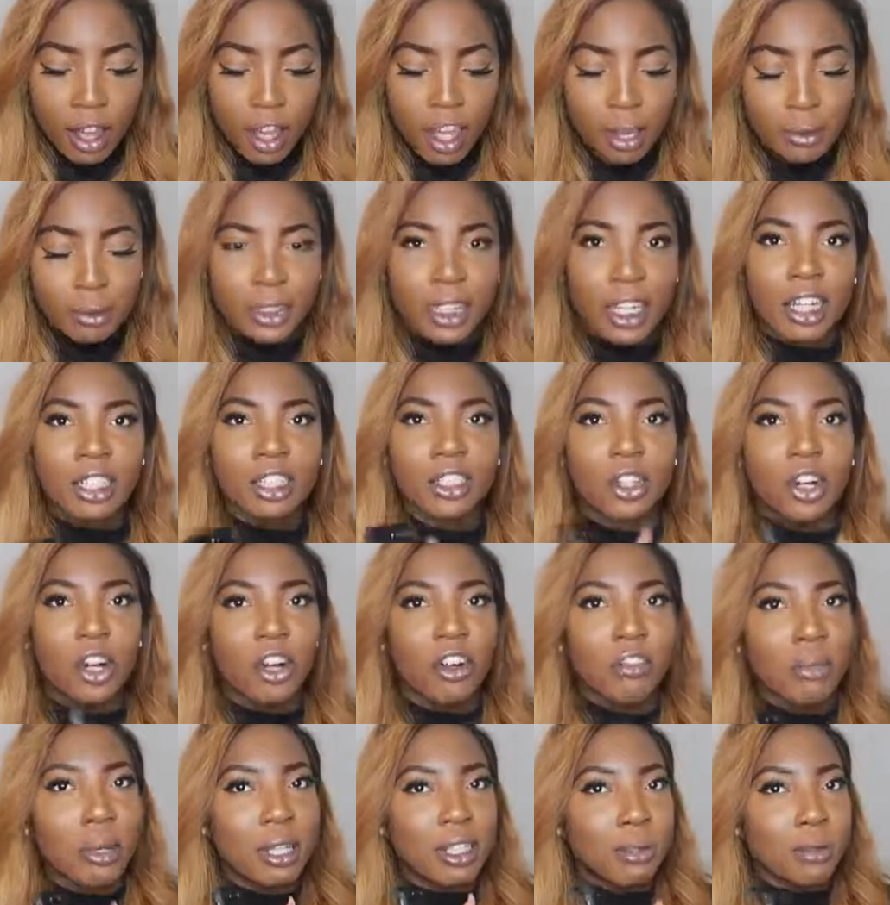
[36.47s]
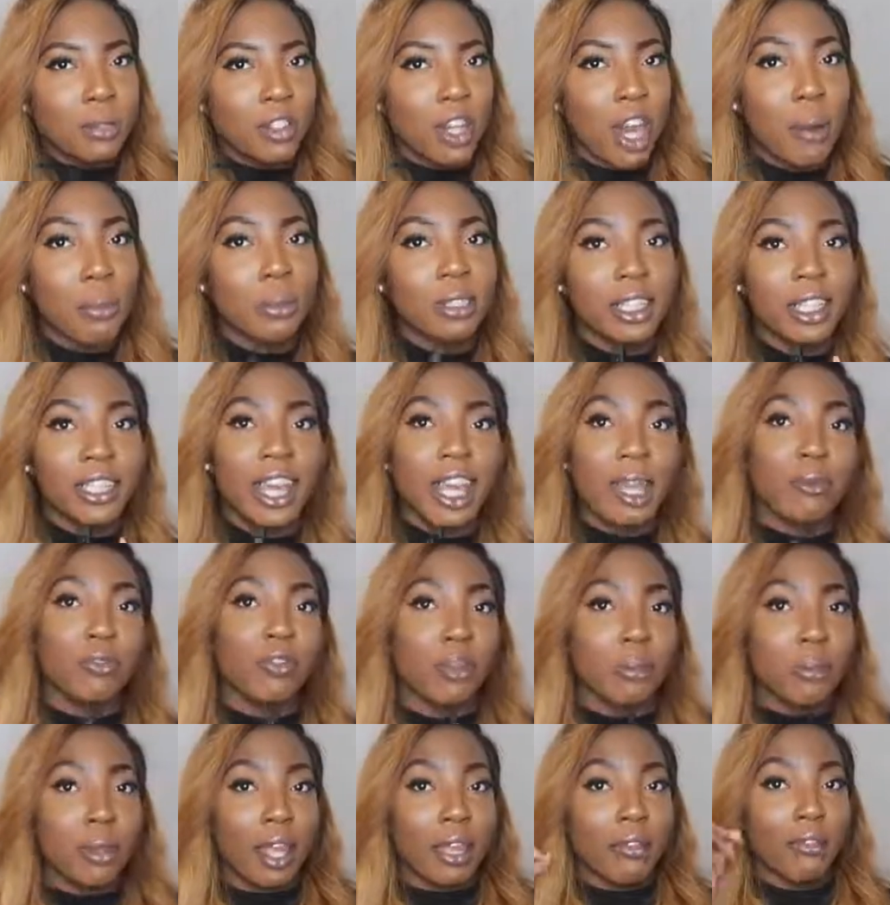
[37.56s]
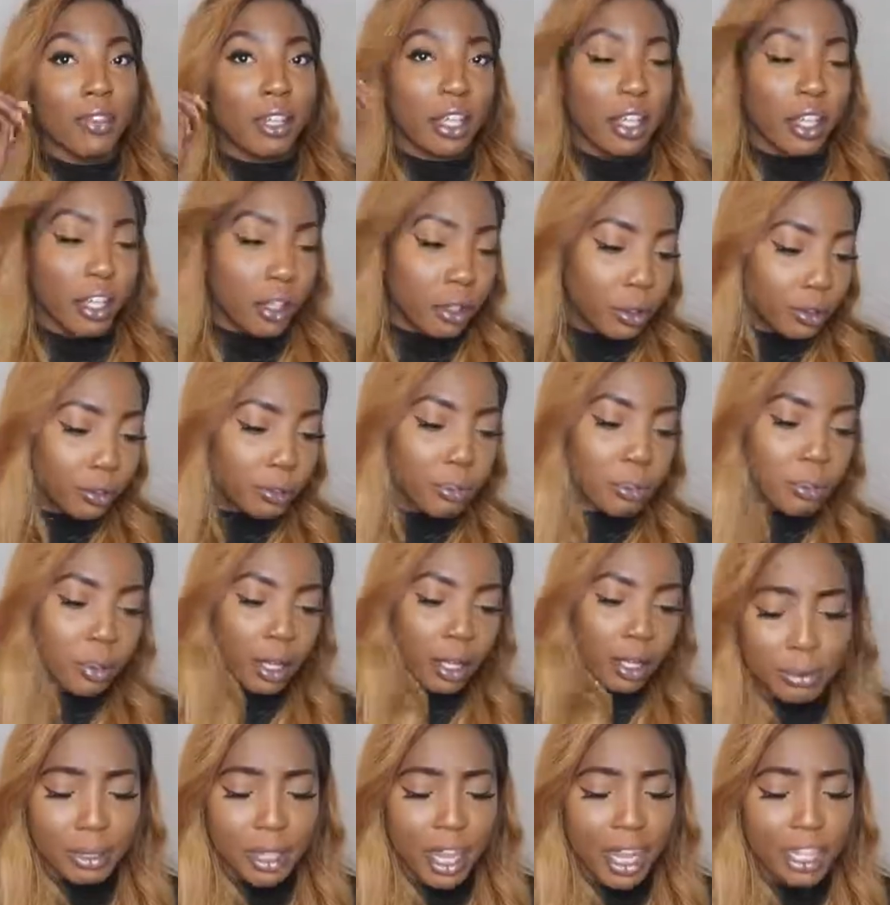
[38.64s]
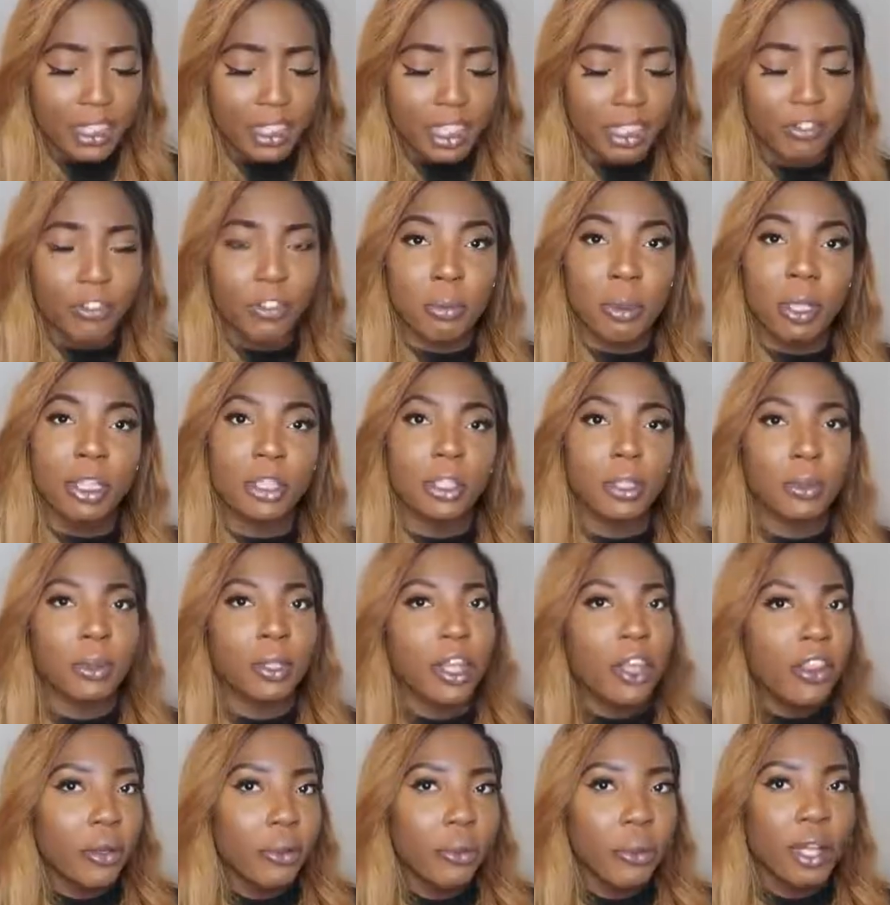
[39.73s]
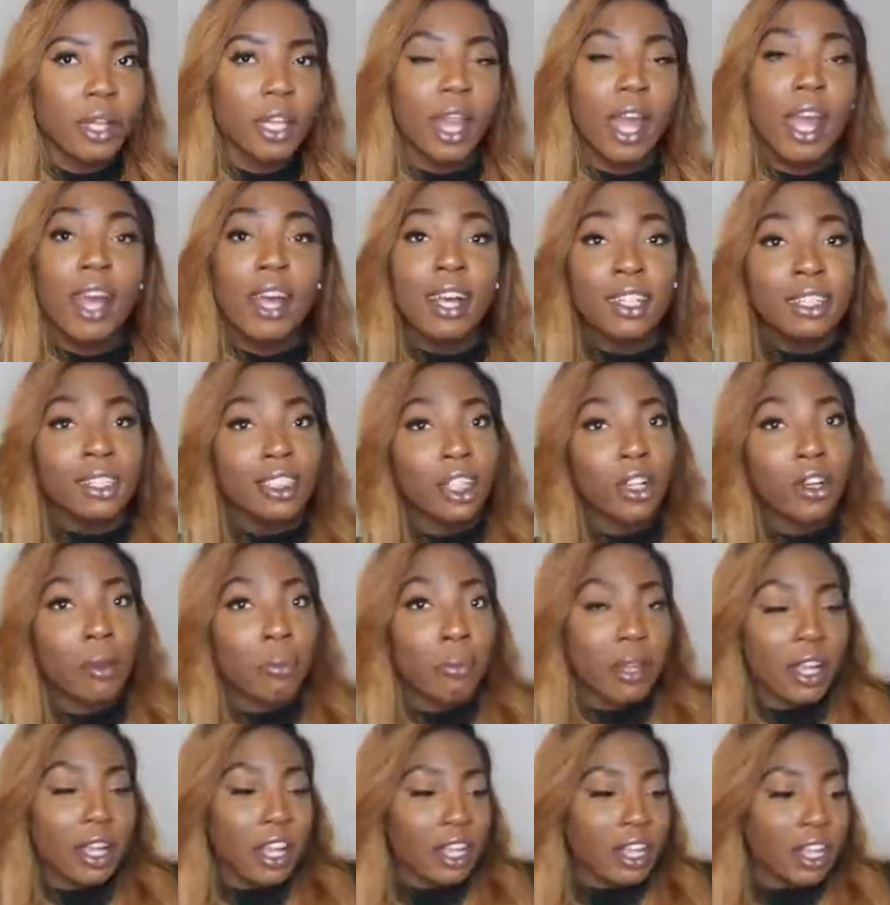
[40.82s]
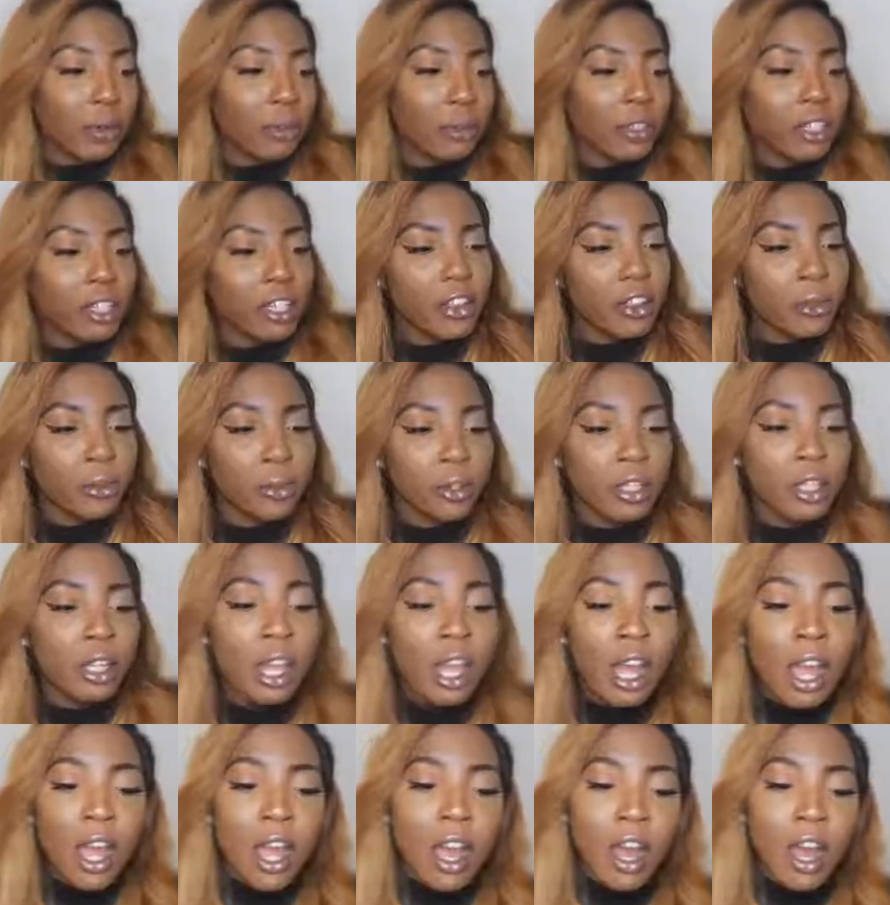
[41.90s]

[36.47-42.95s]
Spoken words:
Shout out to all of my subscribers that came from that video, but I've been asking for me to do another one, so I'm here again with another one.